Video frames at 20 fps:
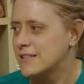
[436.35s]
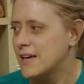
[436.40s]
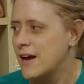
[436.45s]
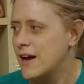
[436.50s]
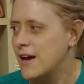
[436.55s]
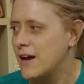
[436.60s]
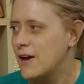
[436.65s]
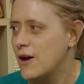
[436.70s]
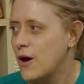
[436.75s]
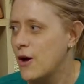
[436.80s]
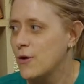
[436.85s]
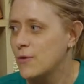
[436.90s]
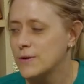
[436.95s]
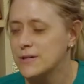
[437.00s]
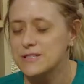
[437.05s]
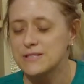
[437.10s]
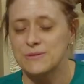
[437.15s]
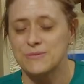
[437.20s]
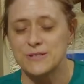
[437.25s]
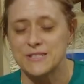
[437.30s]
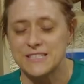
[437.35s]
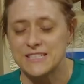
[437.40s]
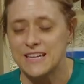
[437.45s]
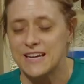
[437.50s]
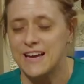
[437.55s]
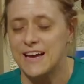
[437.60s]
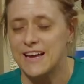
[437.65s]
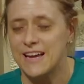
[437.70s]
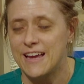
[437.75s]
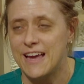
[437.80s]
I always wish
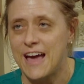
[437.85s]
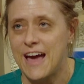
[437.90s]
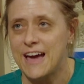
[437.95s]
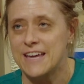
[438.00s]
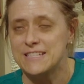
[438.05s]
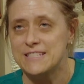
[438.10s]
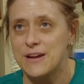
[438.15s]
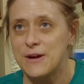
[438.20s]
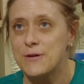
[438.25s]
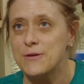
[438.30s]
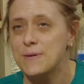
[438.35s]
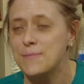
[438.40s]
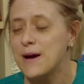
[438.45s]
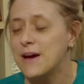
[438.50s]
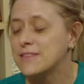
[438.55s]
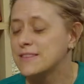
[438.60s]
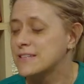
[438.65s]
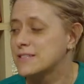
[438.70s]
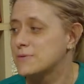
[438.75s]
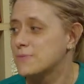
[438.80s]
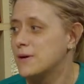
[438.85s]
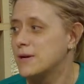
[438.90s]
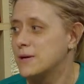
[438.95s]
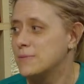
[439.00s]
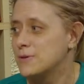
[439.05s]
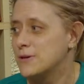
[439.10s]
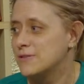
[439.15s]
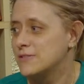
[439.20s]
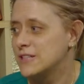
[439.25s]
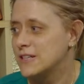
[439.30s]
I had known about this when I
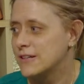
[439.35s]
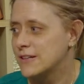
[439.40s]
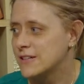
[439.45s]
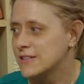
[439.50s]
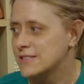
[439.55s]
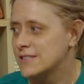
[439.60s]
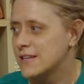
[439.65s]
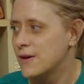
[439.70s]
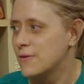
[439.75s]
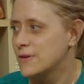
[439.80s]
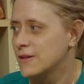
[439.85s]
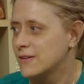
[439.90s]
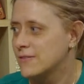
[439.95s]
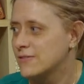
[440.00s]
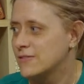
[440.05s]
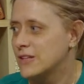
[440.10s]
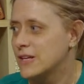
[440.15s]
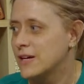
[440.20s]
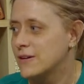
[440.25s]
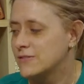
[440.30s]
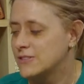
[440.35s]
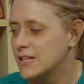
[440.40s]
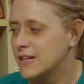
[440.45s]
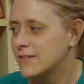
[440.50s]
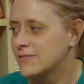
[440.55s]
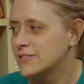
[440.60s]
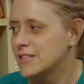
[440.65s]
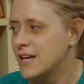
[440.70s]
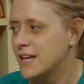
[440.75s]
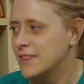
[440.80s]
moved here, because I would have loved to
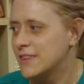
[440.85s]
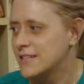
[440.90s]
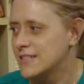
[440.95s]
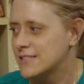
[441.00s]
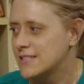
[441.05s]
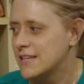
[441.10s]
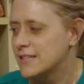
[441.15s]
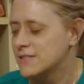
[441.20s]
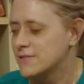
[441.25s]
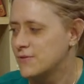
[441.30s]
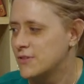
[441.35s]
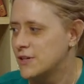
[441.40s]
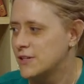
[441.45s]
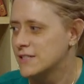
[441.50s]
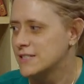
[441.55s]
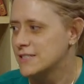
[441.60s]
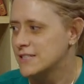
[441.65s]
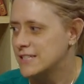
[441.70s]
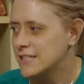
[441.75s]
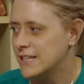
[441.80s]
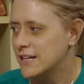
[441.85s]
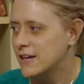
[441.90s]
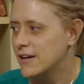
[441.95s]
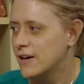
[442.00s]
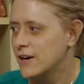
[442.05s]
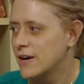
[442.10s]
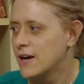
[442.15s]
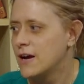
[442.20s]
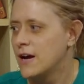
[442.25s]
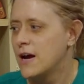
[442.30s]
have done this as a
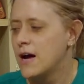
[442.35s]
volunteer.